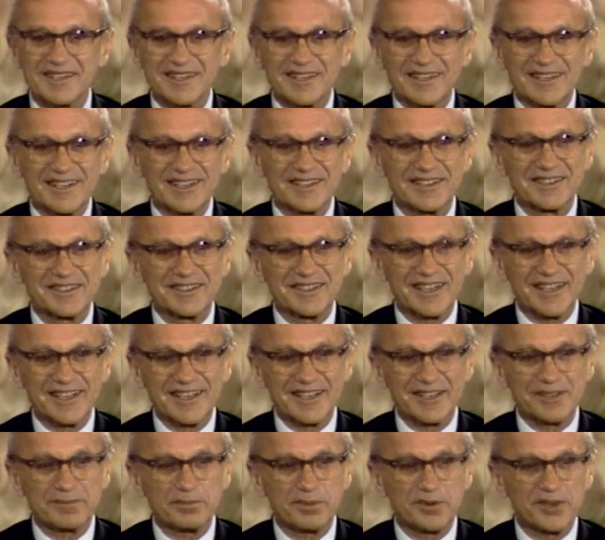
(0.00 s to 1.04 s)
And in the
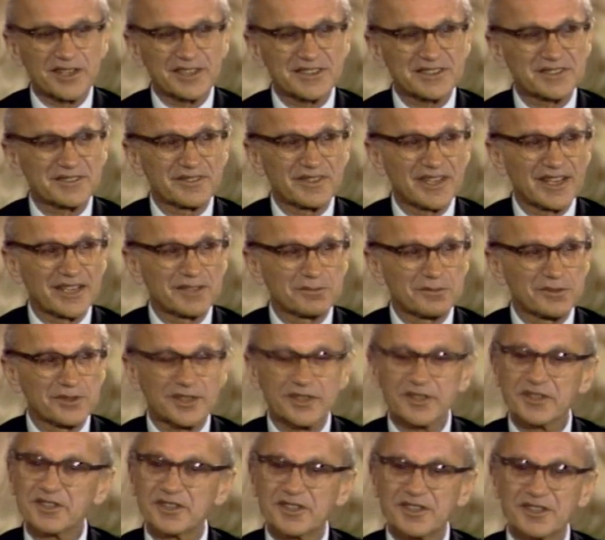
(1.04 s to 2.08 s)
later parts of that war,
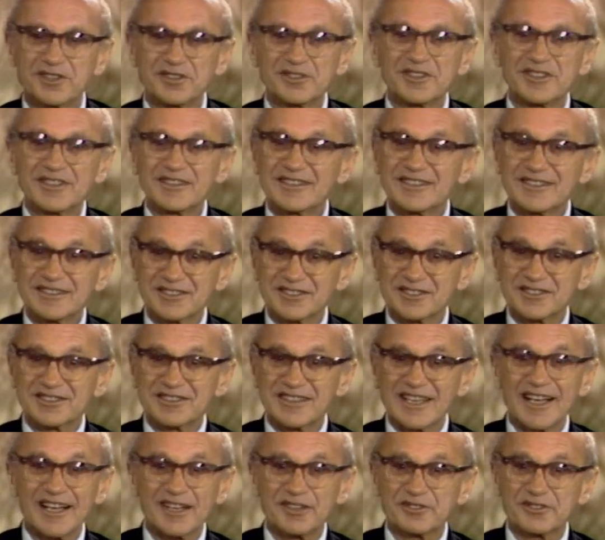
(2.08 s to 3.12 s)
you know, the
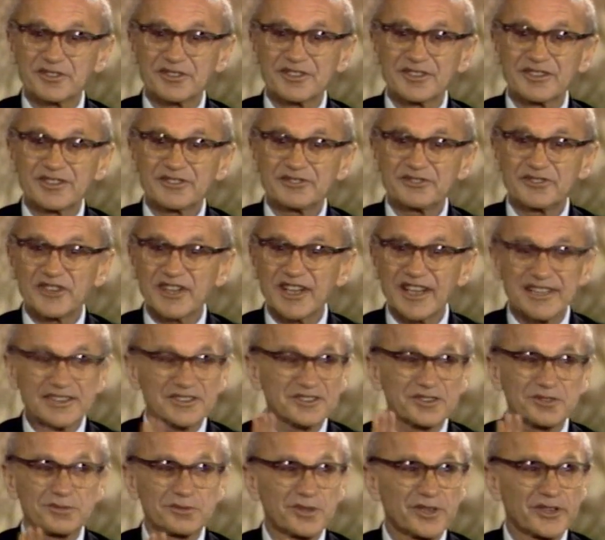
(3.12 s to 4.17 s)
South
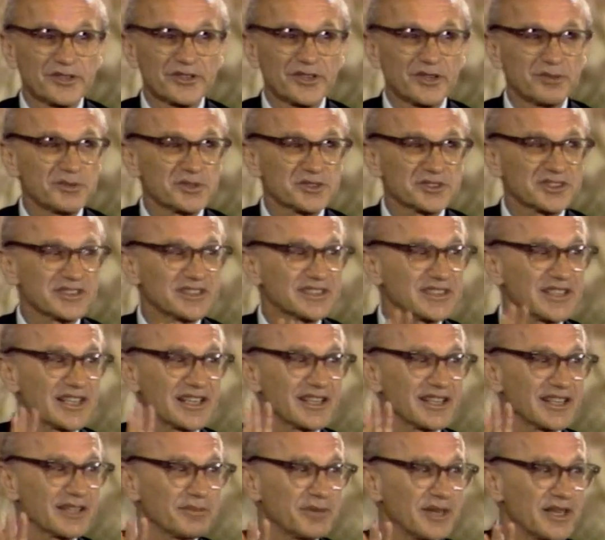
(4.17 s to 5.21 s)
financed the war almost
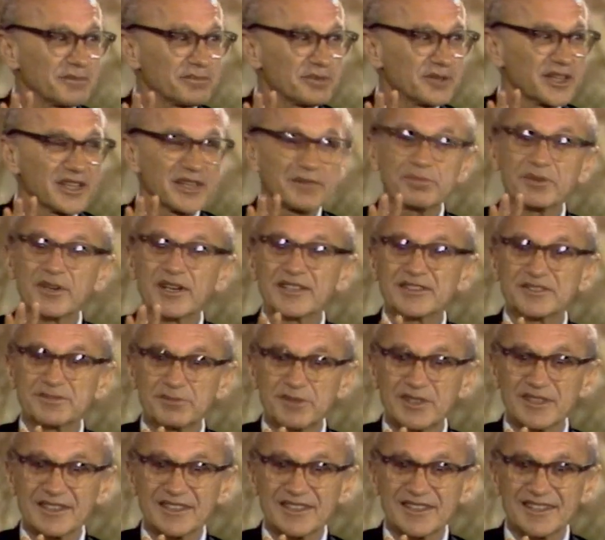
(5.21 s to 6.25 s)
entirely by printing press
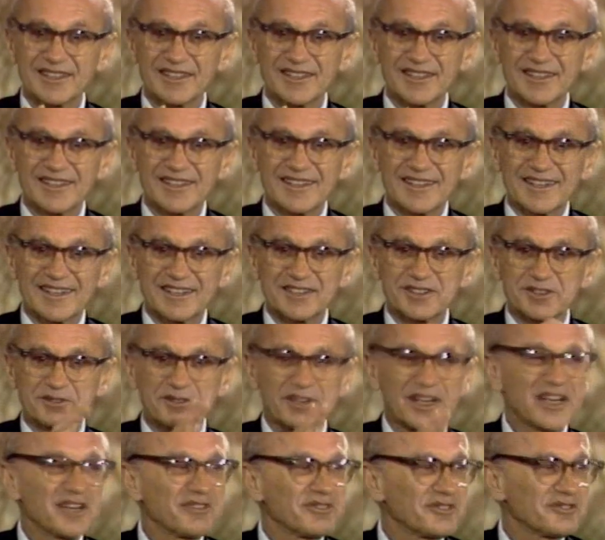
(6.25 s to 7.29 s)
money. And the
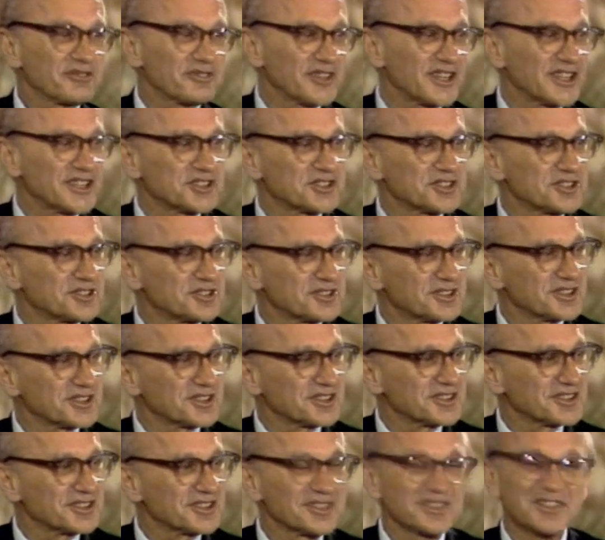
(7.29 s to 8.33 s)
rate of inflation during
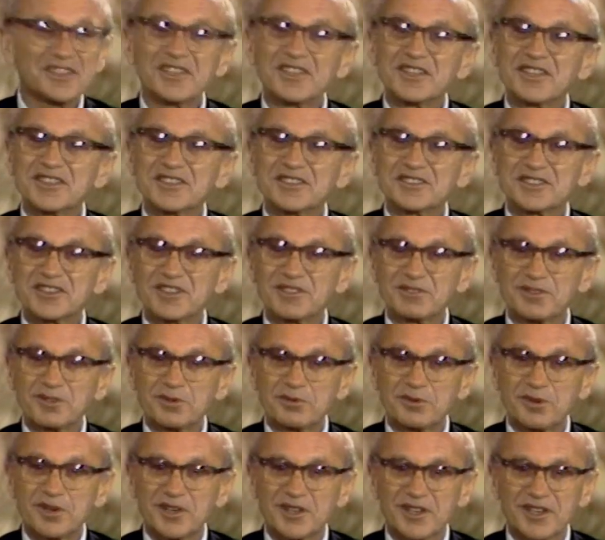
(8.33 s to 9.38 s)
the Civil
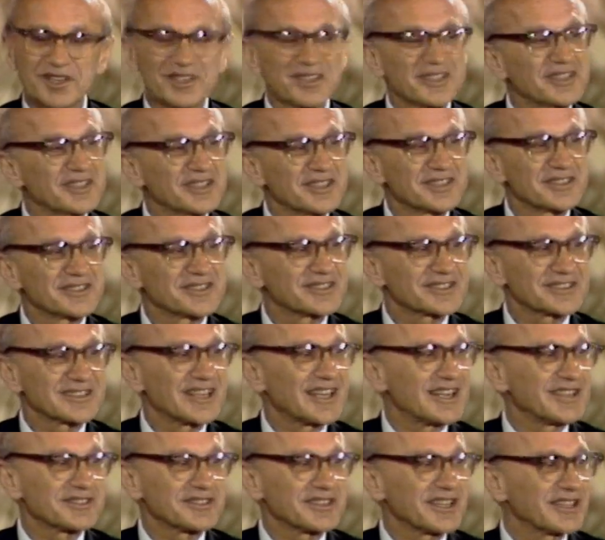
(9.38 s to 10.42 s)
War in the
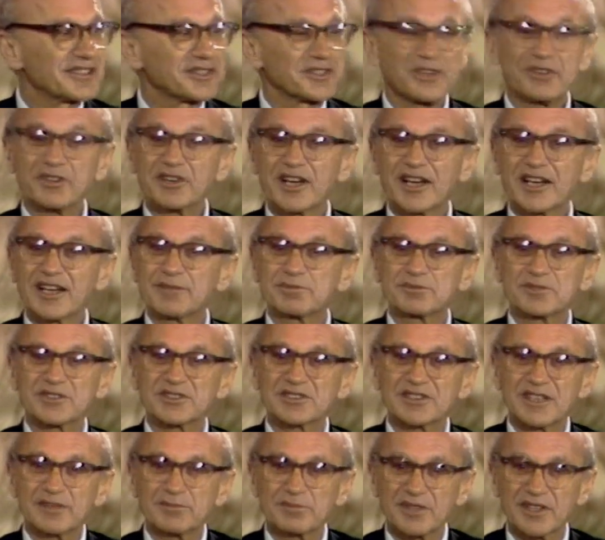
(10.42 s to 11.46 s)
South, I don't know, got up to
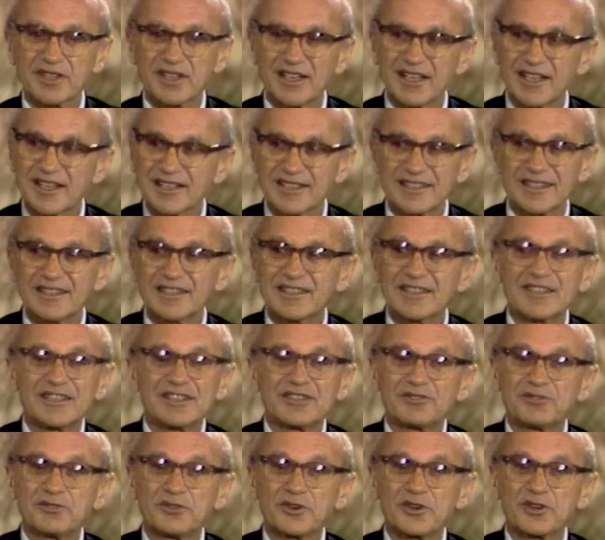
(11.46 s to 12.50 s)
something like
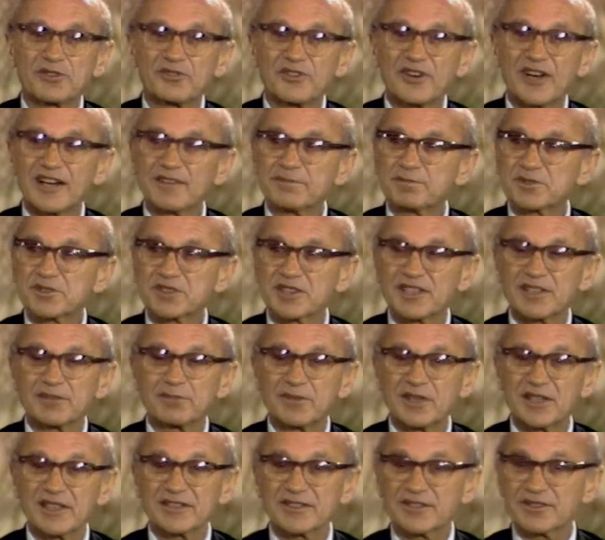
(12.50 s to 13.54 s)
4 or 5% a
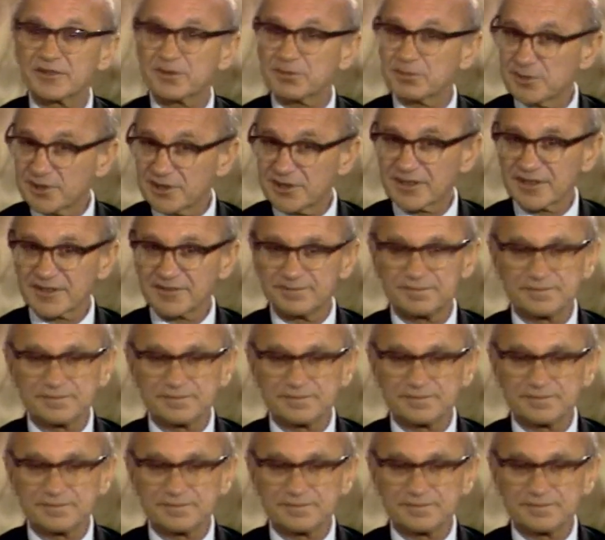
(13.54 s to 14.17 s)
month or more.